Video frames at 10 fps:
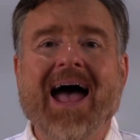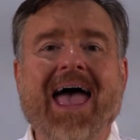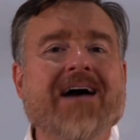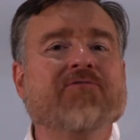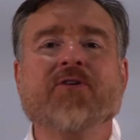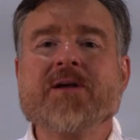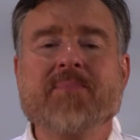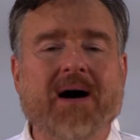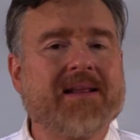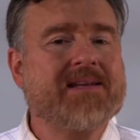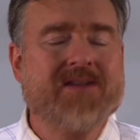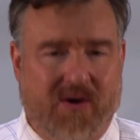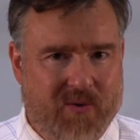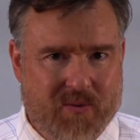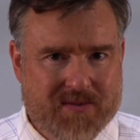Everybody
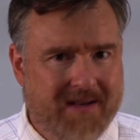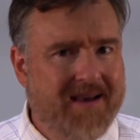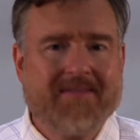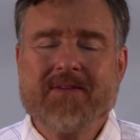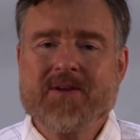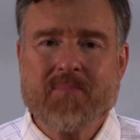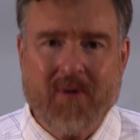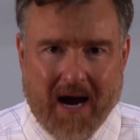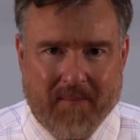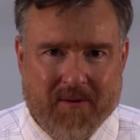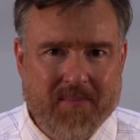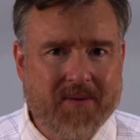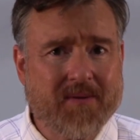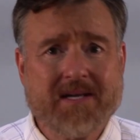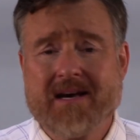knows that the
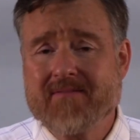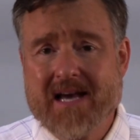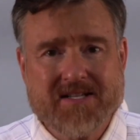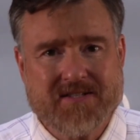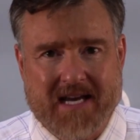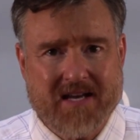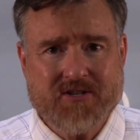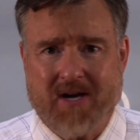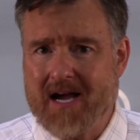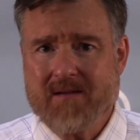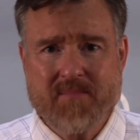probability of that second child